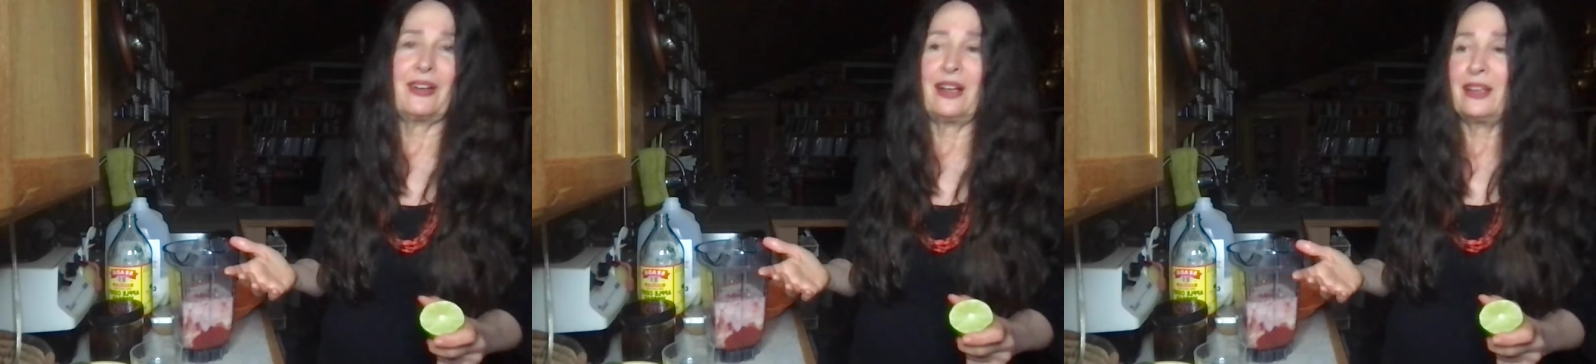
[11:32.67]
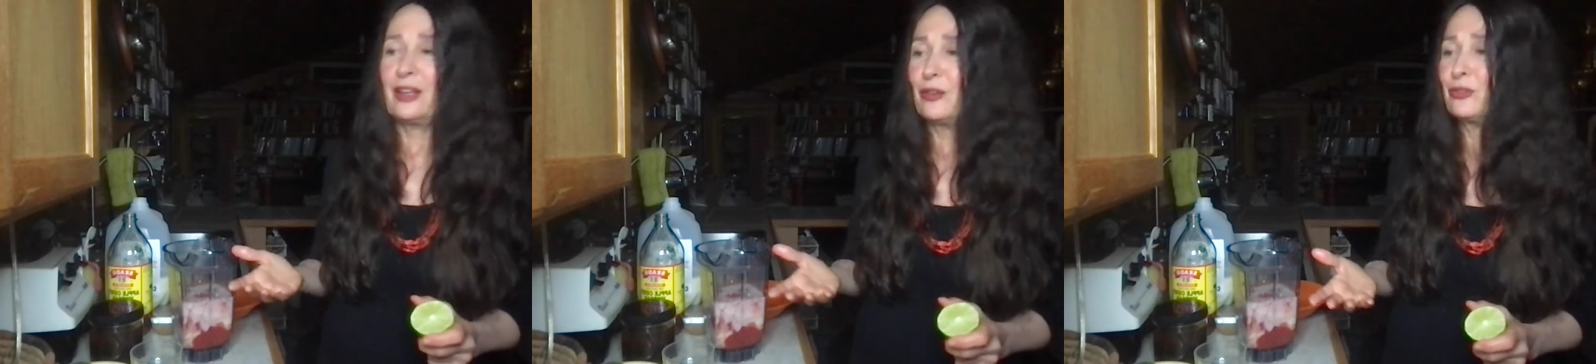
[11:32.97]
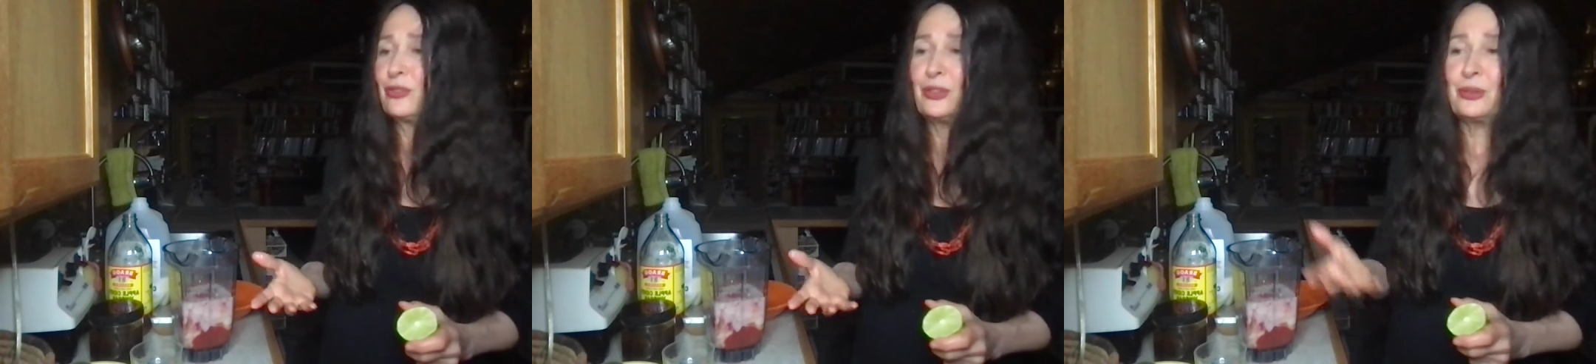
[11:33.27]
I
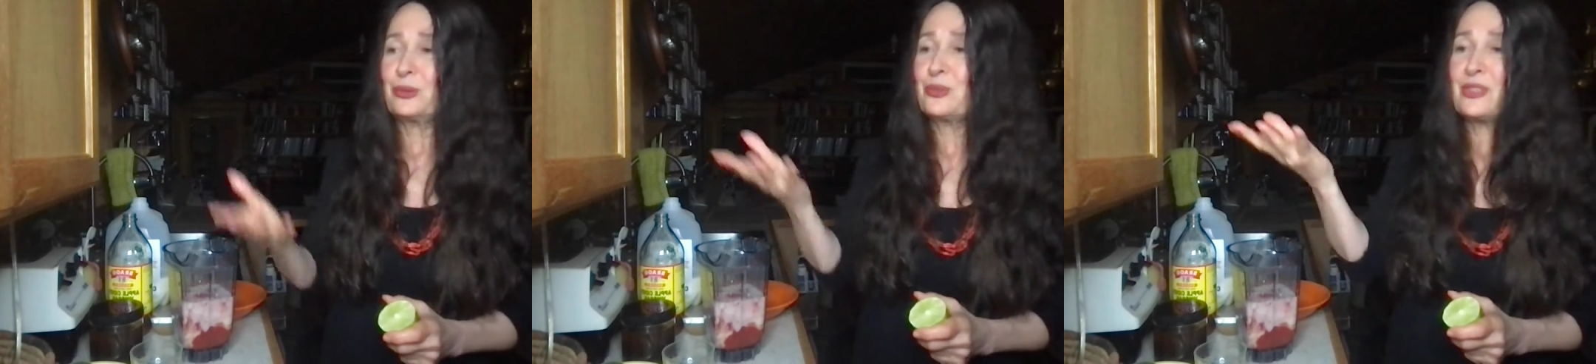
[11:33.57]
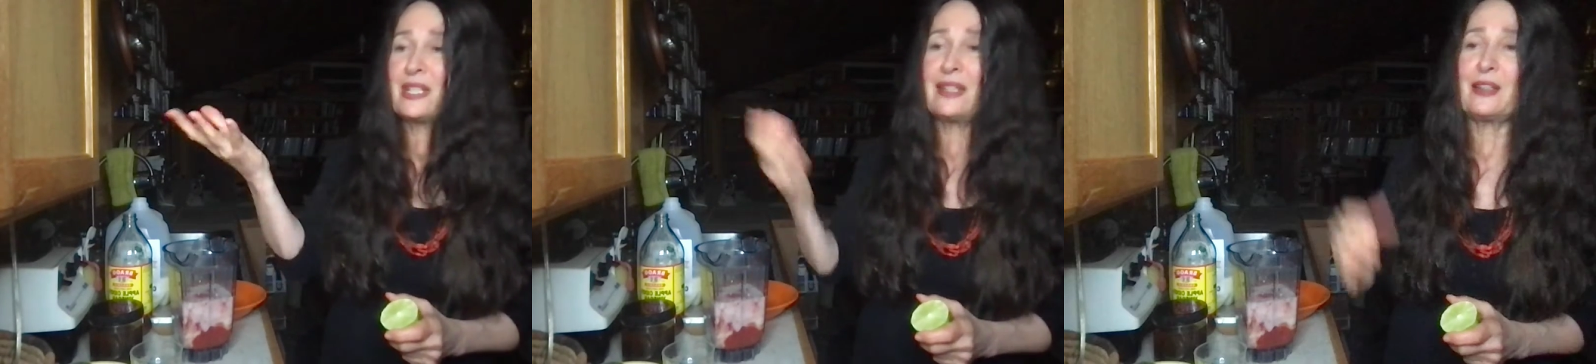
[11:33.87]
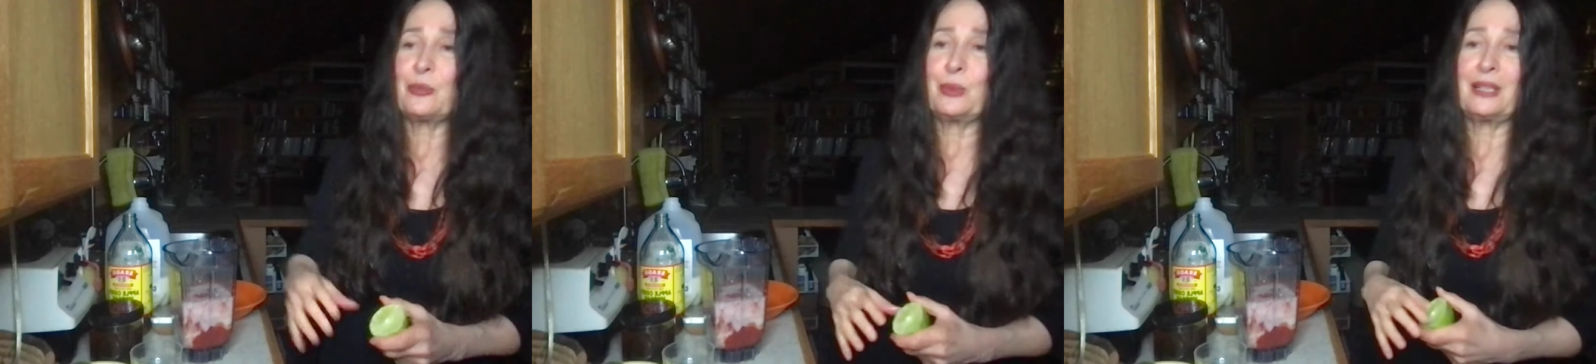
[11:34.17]
love to see
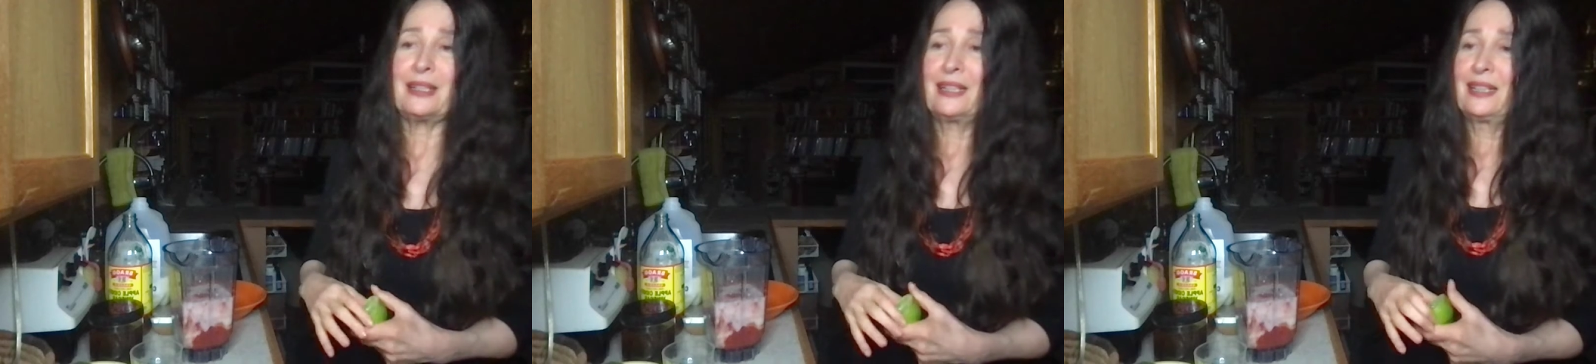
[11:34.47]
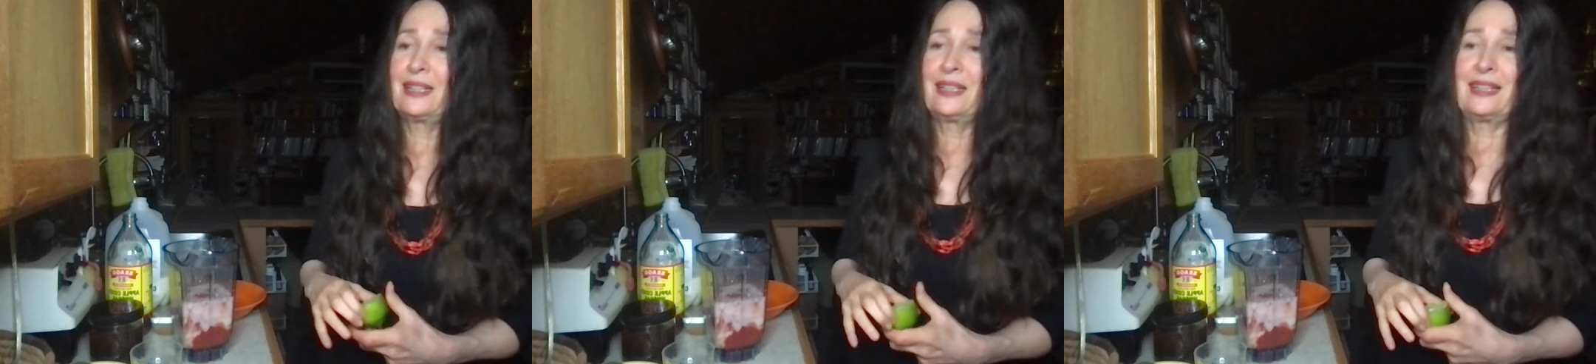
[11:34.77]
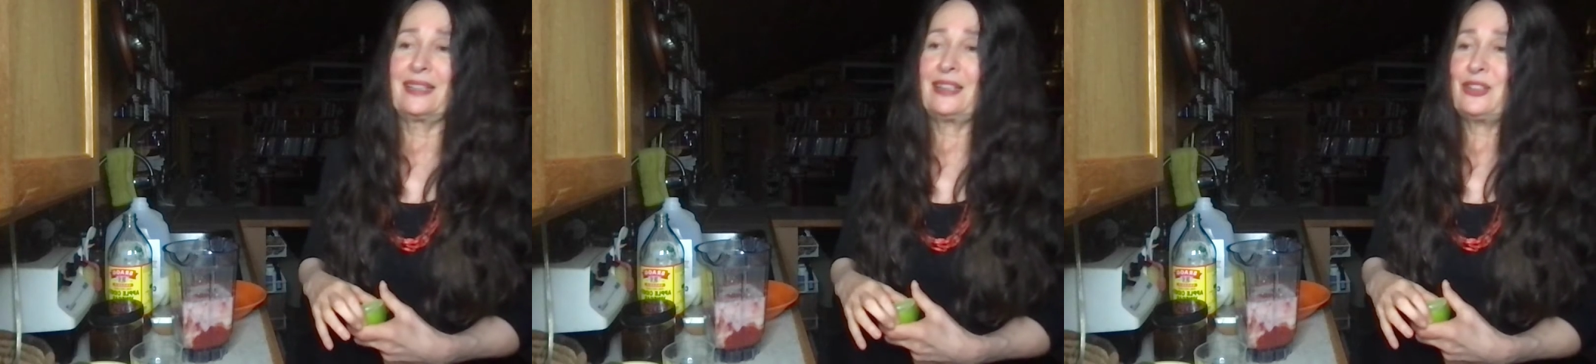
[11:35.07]
them, and
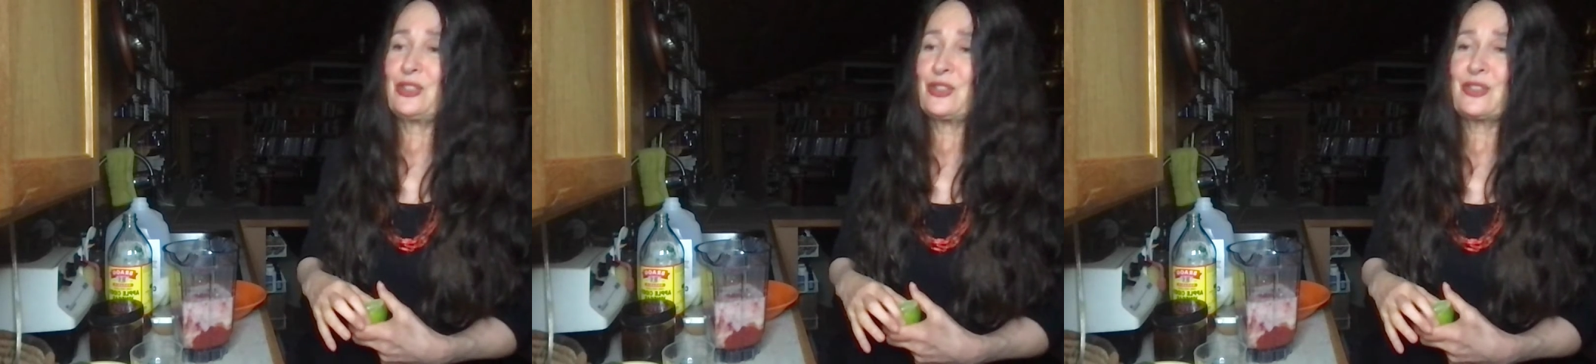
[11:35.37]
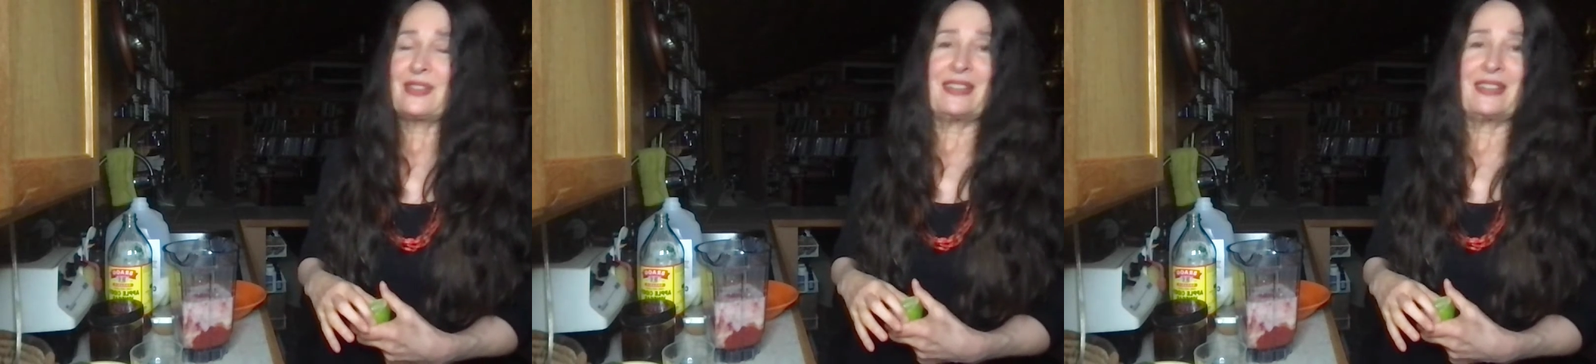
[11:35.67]
they're just